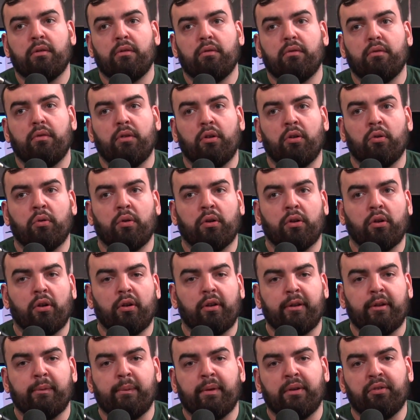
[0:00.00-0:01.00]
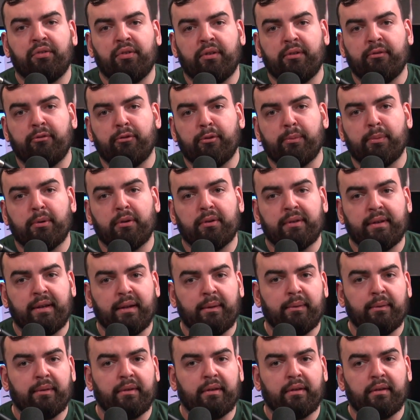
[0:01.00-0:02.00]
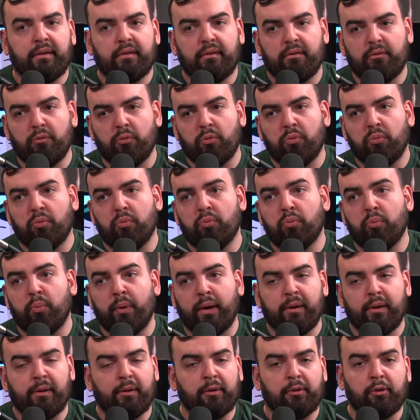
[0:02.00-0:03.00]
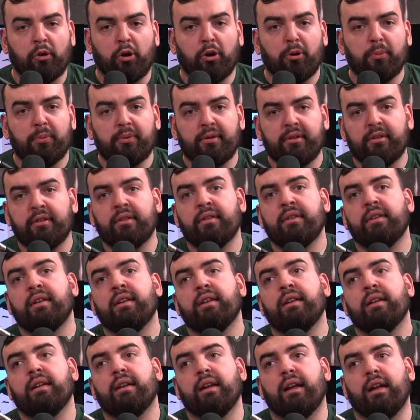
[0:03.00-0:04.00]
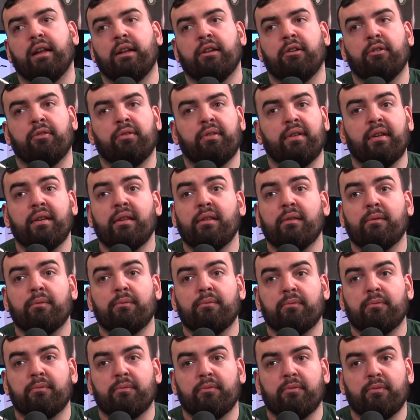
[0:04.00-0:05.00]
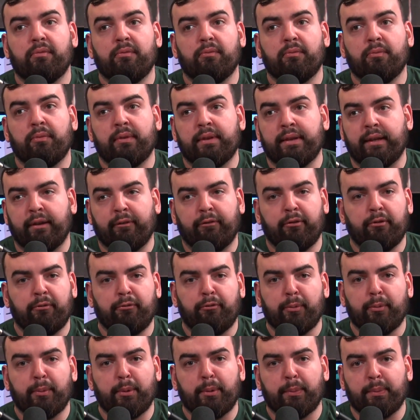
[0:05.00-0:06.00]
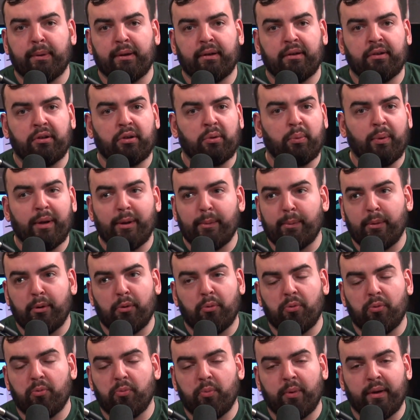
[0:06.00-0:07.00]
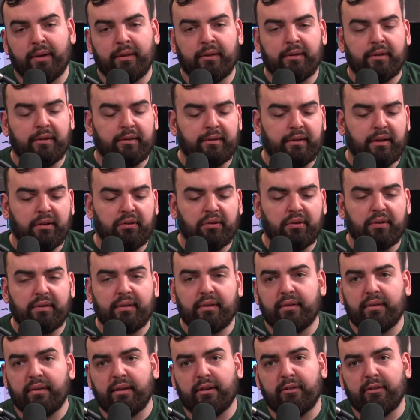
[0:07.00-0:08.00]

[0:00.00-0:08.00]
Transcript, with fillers: you know, a lot of the mainstream football teams wear their tops and you've seen them different football players tweet about wearing their t-shirts and stuff